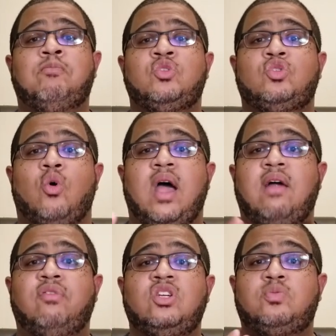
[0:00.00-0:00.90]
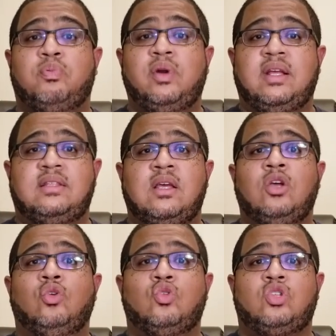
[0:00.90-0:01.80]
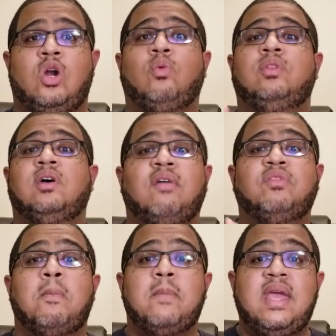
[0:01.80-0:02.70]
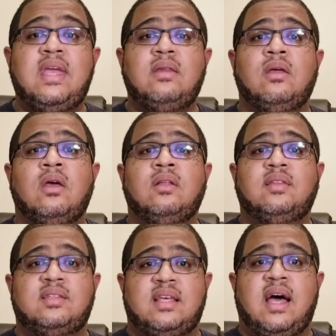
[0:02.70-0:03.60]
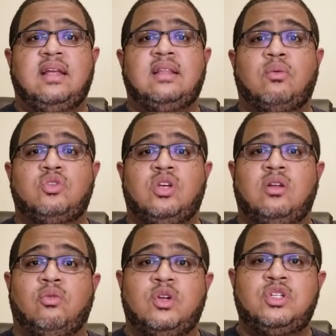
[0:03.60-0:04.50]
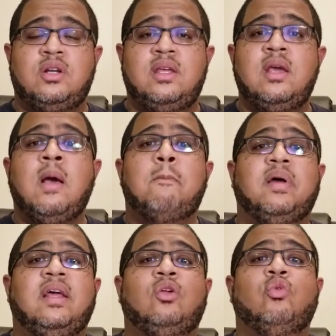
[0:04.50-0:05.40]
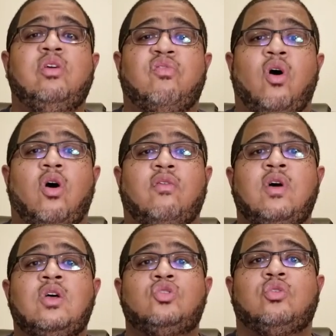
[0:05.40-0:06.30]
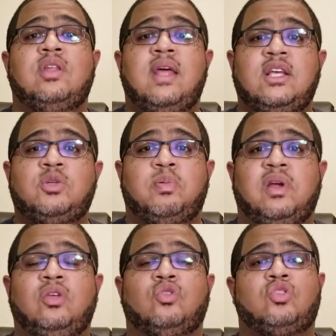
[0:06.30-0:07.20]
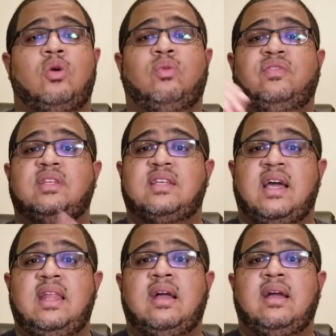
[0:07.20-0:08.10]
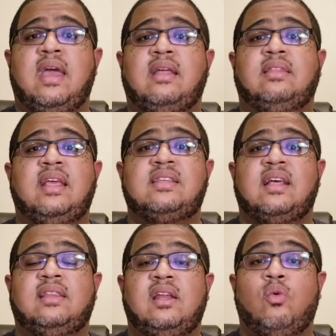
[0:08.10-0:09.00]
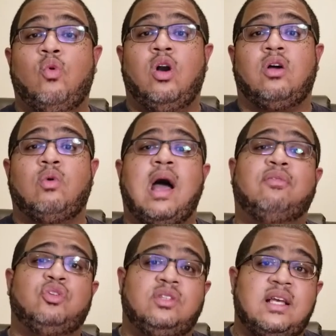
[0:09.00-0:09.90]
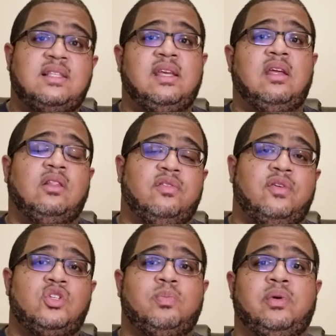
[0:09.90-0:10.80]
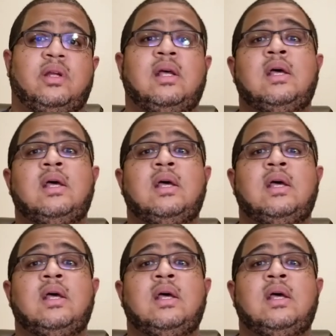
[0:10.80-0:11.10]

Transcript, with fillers: So every sprint, you'll start with the main design that was done originally, but it'll evolve. So the next sprint, you'll start with designing again things that didn't work after testing it in the first sprint.